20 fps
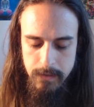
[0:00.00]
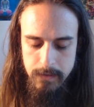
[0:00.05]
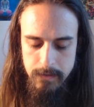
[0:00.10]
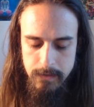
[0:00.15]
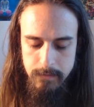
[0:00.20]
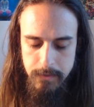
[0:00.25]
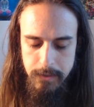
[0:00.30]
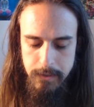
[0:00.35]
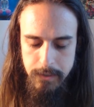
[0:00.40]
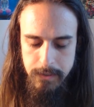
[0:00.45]

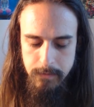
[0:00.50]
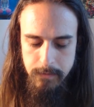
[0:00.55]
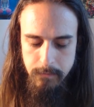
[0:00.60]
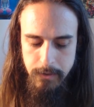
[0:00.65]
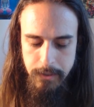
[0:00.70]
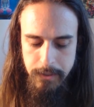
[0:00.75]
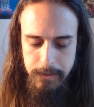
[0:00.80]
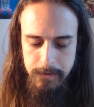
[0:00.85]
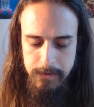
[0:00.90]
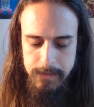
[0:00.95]
Begin to
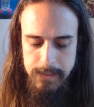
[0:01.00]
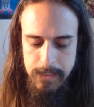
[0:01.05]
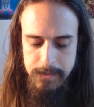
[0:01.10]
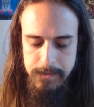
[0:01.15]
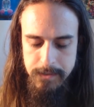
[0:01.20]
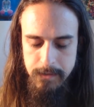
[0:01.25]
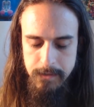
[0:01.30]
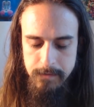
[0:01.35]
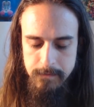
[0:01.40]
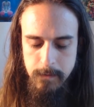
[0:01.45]
bring your
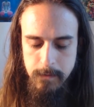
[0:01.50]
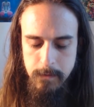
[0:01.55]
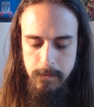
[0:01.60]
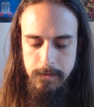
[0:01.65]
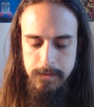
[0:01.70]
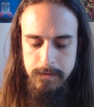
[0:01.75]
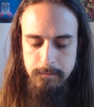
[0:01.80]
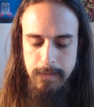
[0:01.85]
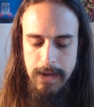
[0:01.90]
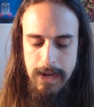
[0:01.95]
attention and focus
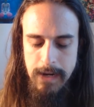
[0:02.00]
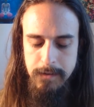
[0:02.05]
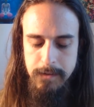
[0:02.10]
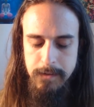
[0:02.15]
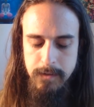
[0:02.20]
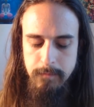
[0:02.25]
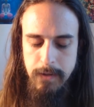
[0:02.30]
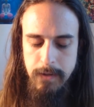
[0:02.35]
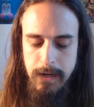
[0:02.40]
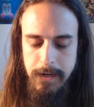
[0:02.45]
back to the
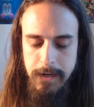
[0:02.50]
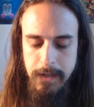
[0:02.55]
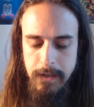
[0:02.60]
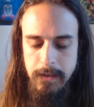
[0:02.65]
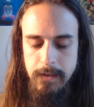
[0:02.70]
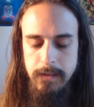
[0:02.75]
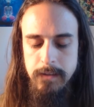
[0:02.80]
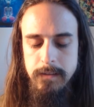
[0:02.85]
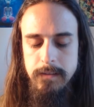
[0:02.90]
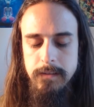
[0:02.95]
body,
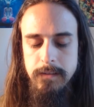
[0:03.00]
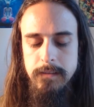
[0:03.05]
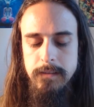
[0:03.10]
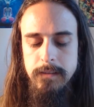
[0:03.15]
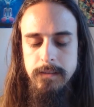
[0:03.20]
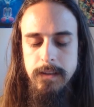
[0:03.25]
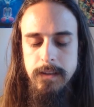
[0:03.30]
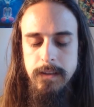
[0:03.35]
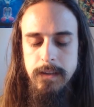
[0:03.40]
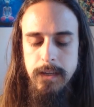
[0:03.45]

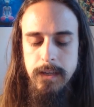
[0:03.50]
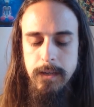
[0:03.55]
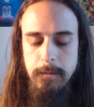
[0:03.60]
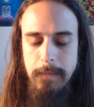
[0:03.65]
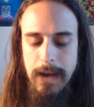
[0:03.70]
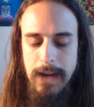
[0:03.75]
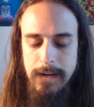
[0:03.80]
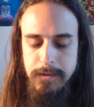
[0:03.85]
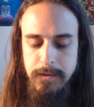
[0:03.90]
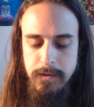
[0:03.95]

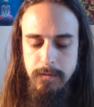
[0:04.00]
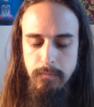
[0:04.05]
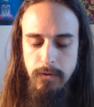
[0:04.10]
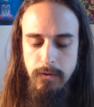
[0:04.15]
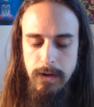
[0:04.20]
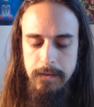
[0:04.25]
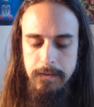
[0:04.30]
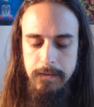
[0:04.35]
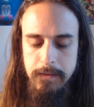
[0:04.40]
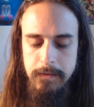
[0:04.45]
back to the breath.